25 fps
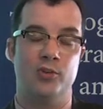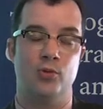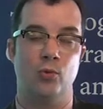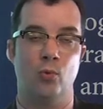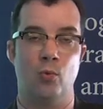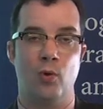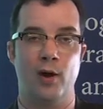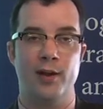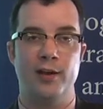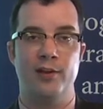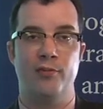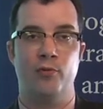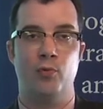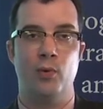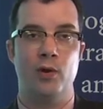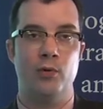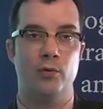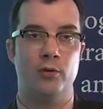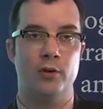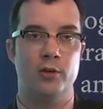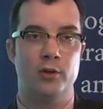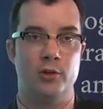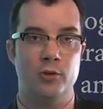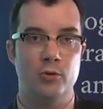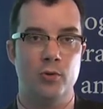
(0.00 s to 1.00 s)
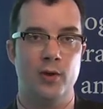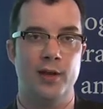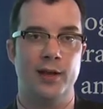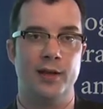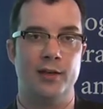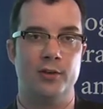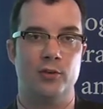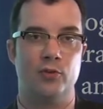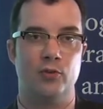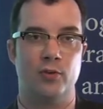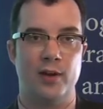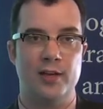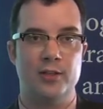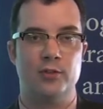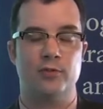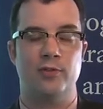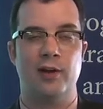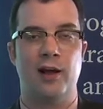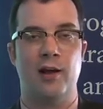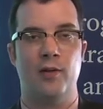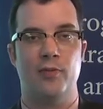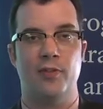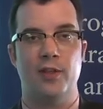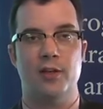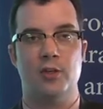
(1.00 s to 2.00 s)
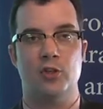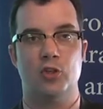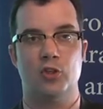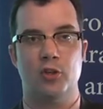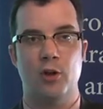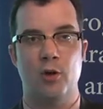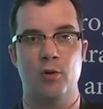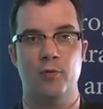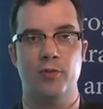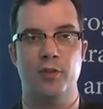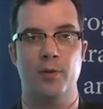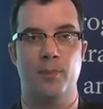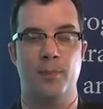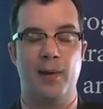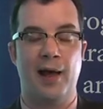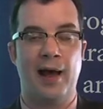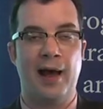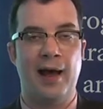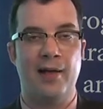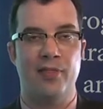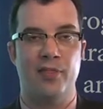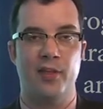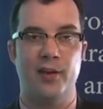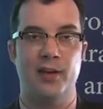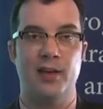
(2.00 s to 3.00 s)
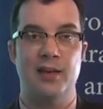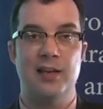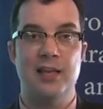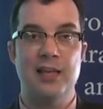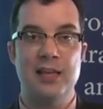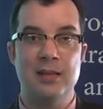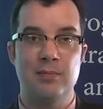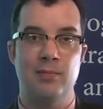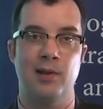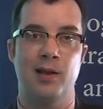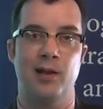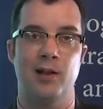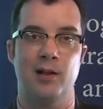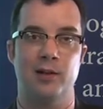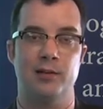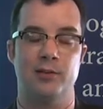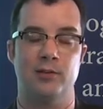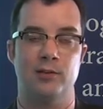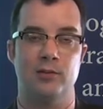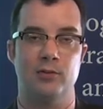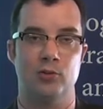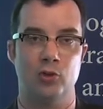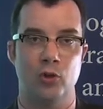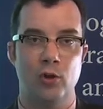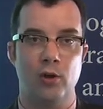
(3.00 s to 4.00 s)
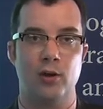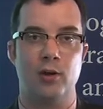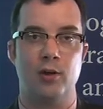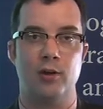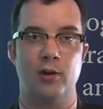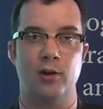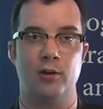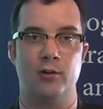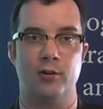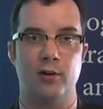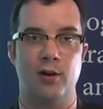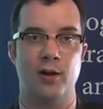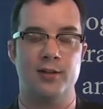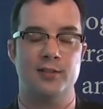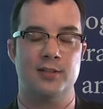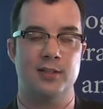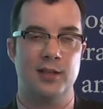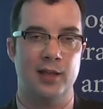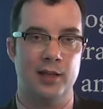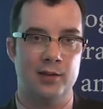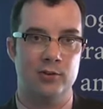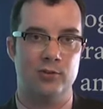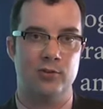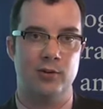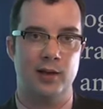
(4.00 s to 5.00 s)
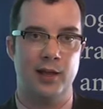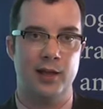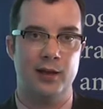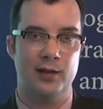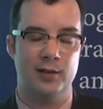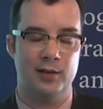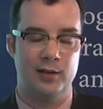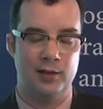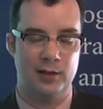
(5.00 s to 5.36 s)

what if we were doing a trace route that showed the path that an email took across the internet?